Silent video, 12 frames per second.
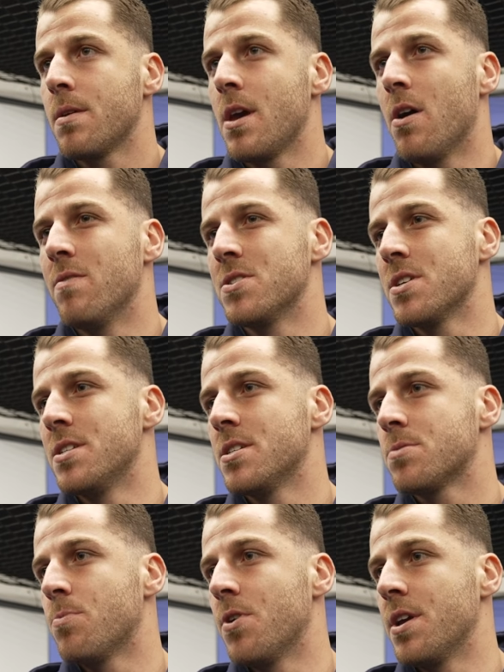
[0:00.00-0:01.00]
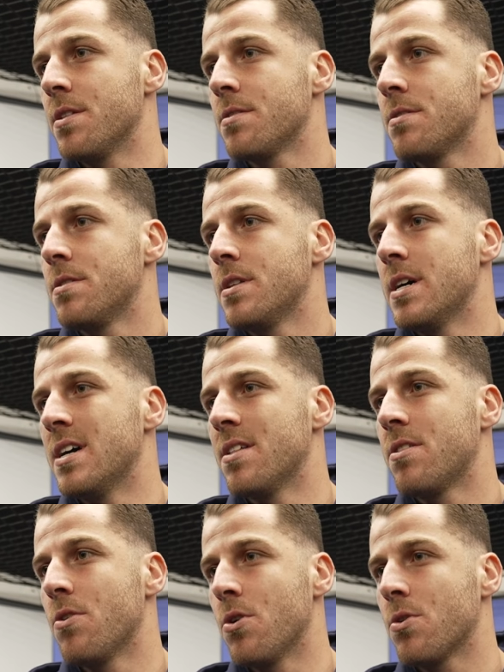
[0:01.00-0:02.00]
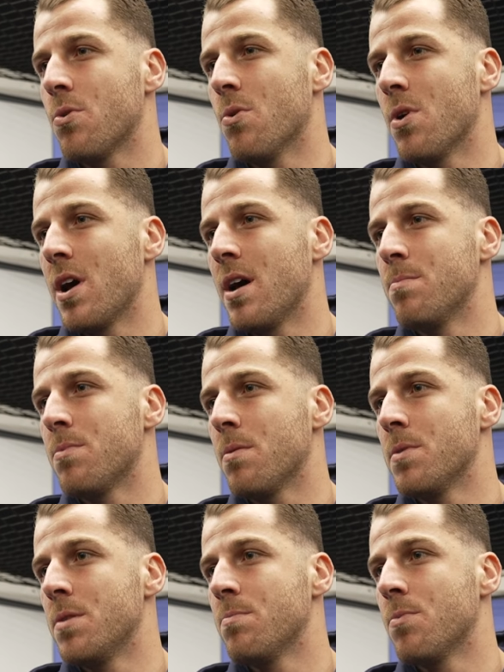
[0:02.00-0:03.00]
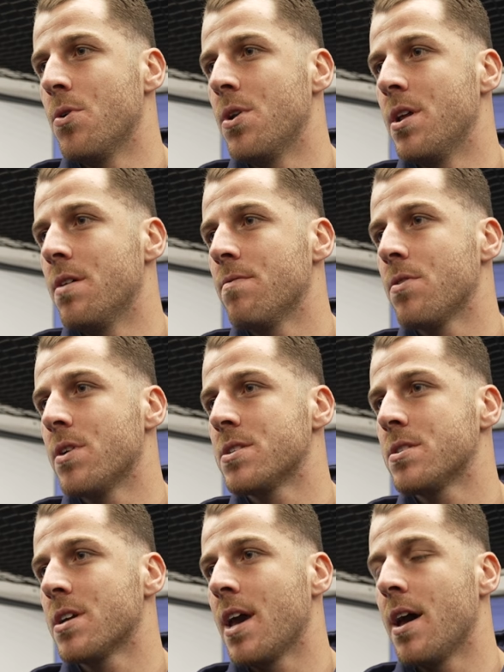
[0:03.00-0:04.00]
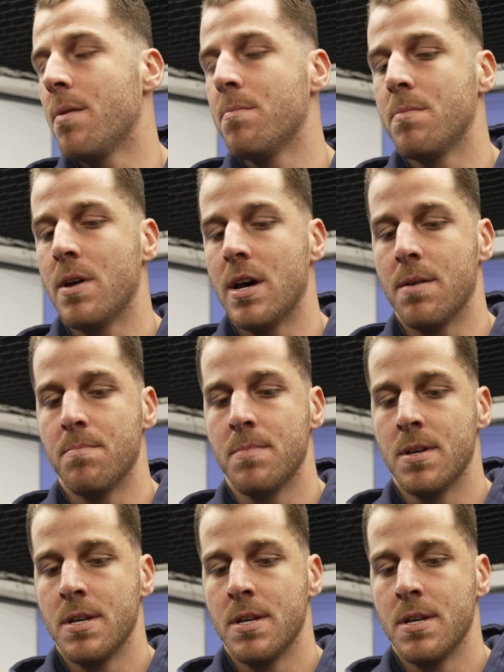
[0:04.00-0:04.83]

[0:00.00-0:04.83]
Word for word: yeah, obviously disappointing uh, third quarter and probably weren't in it for the rest of the game, um,